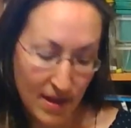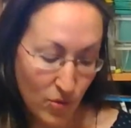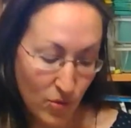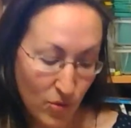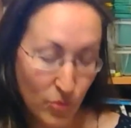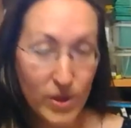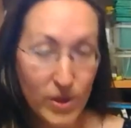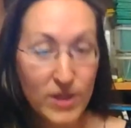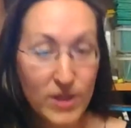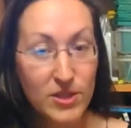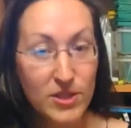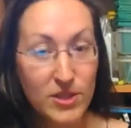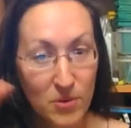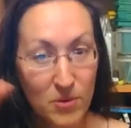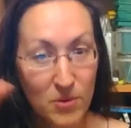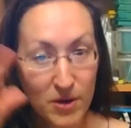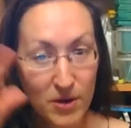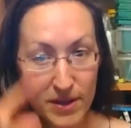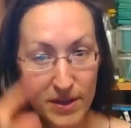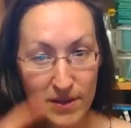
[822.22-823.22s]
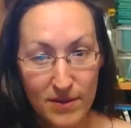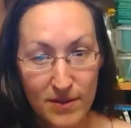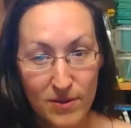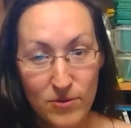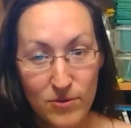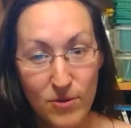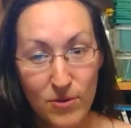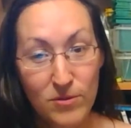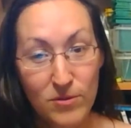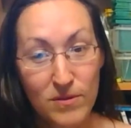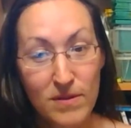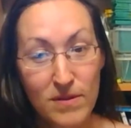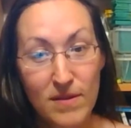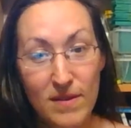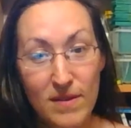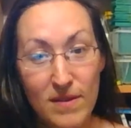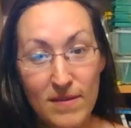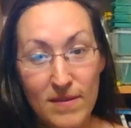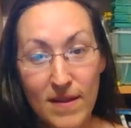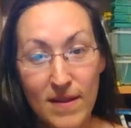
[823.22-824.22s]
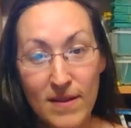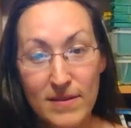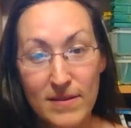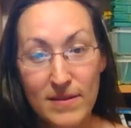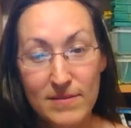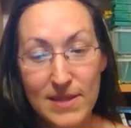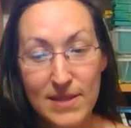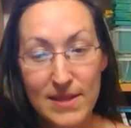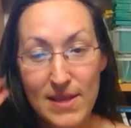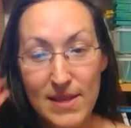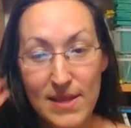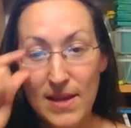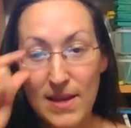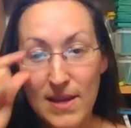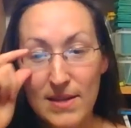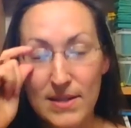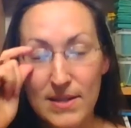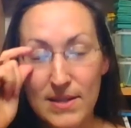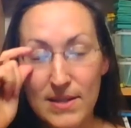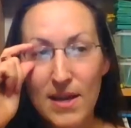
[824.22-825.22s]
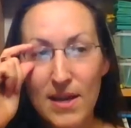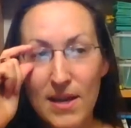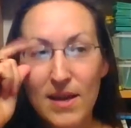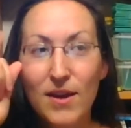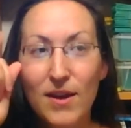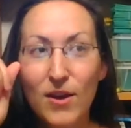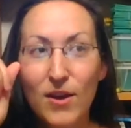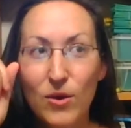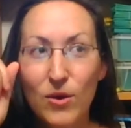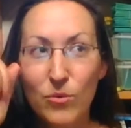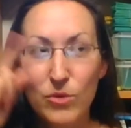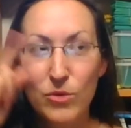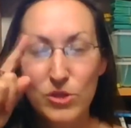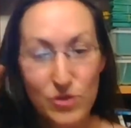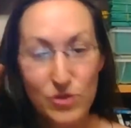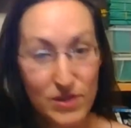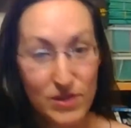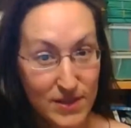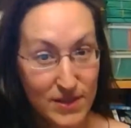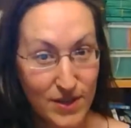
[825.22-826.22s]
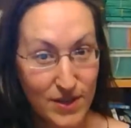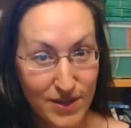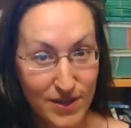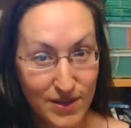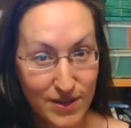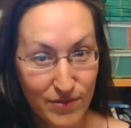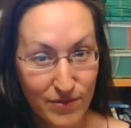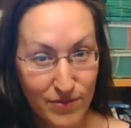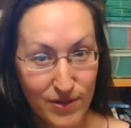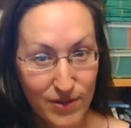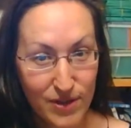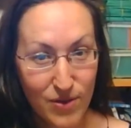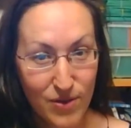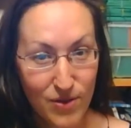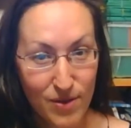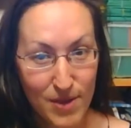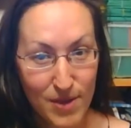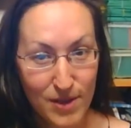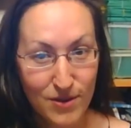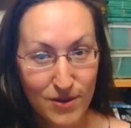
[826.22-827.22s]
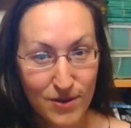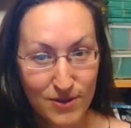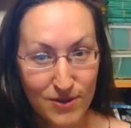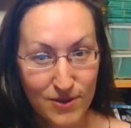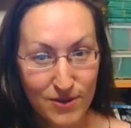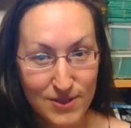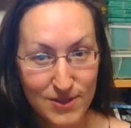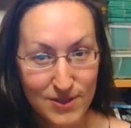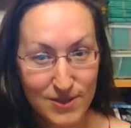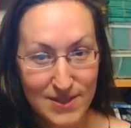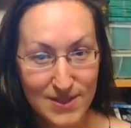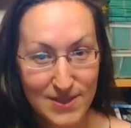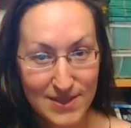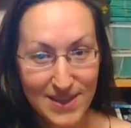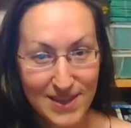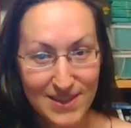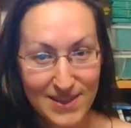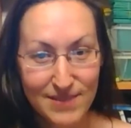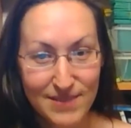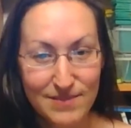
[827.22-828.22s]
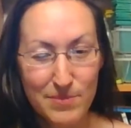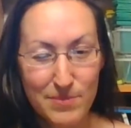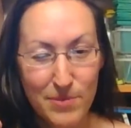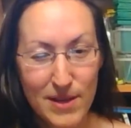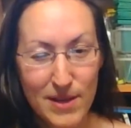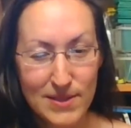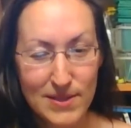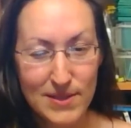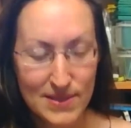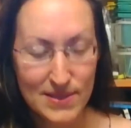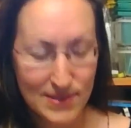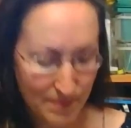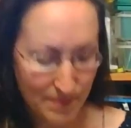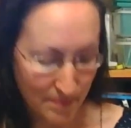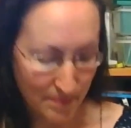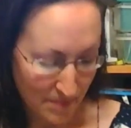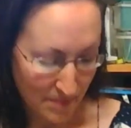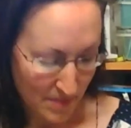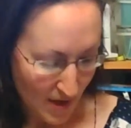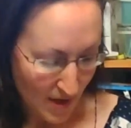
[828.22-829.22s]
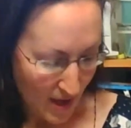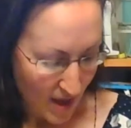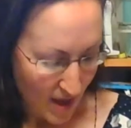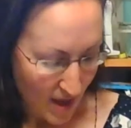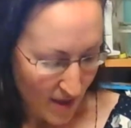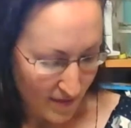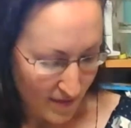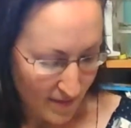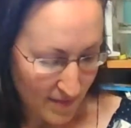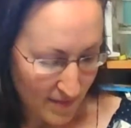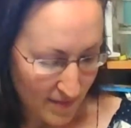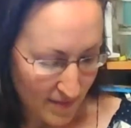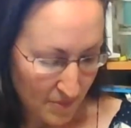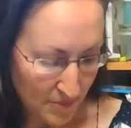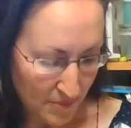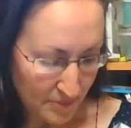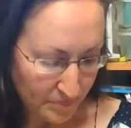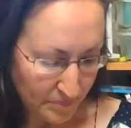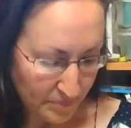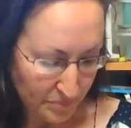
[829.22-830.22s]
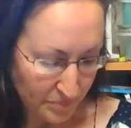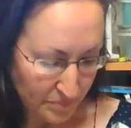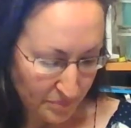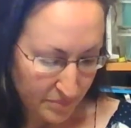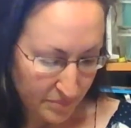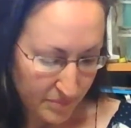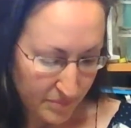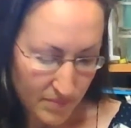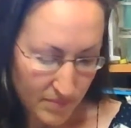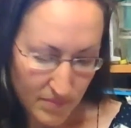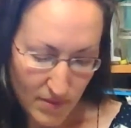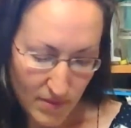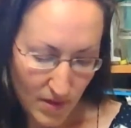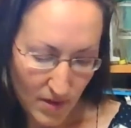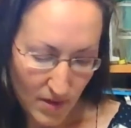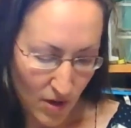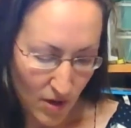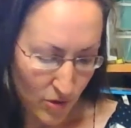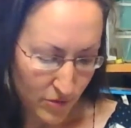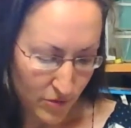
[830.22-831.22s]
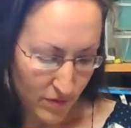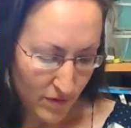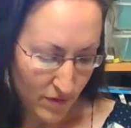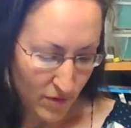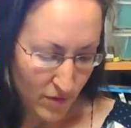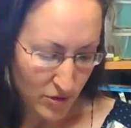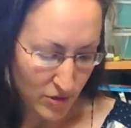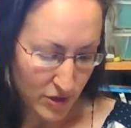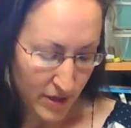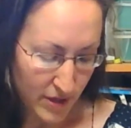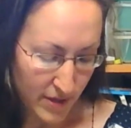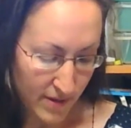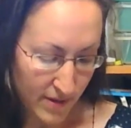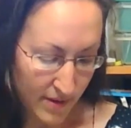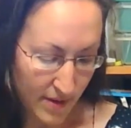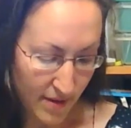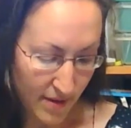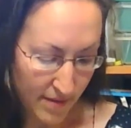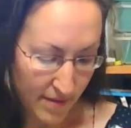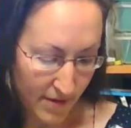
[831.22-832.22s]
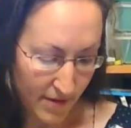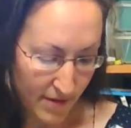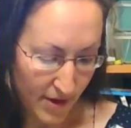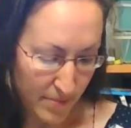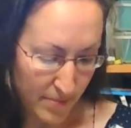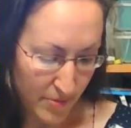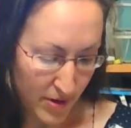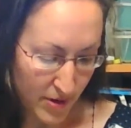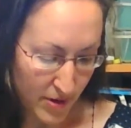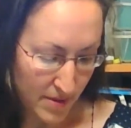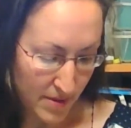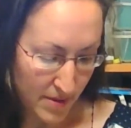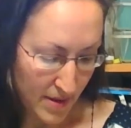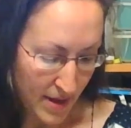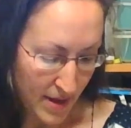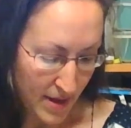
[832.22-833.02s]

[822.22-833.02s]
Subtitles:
which I work into those hostess incentives at the end, which you can see on a different video I made called Hostess Incentives and Prizes. So, hostess coaching, very important.